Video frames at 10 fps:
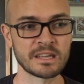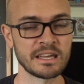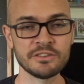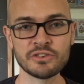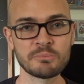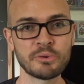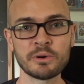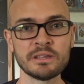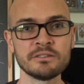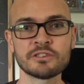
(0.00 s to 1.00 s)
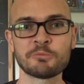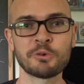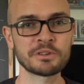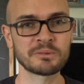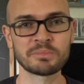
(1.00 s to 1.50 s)
And you could point
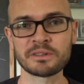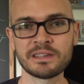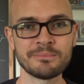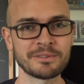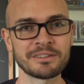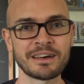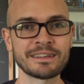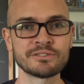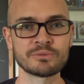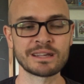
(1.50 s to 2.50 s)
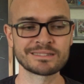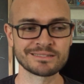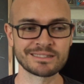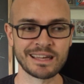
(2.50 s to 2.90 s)
the blame a lot of directions,